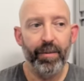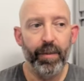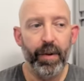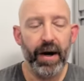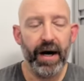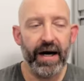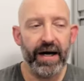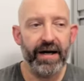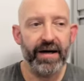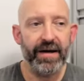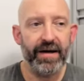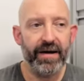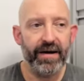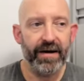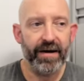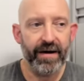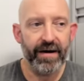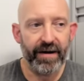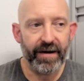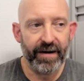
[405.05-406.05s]
But
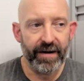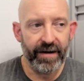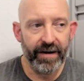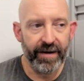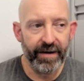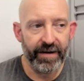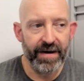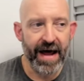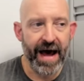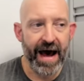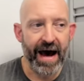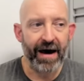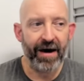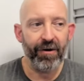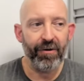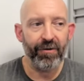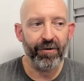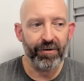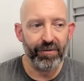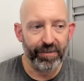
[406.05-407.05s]

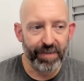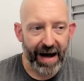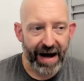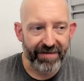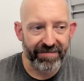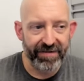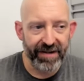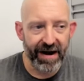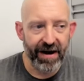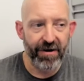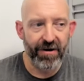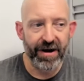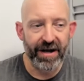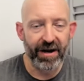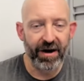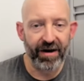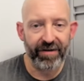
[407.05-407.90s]
now Pat Flaherty,